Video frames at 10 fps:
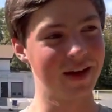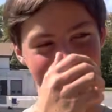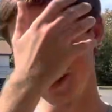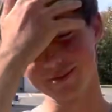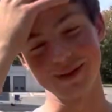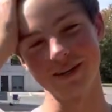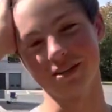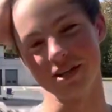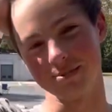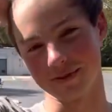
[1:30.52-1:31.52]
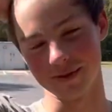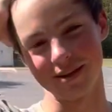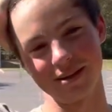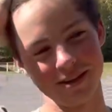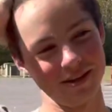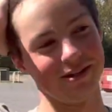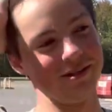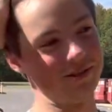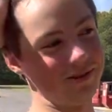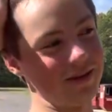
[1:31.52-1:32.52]
I explained to James, I'm like,
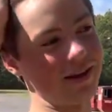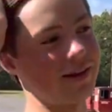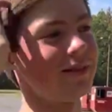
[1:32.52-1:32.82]
dude, like,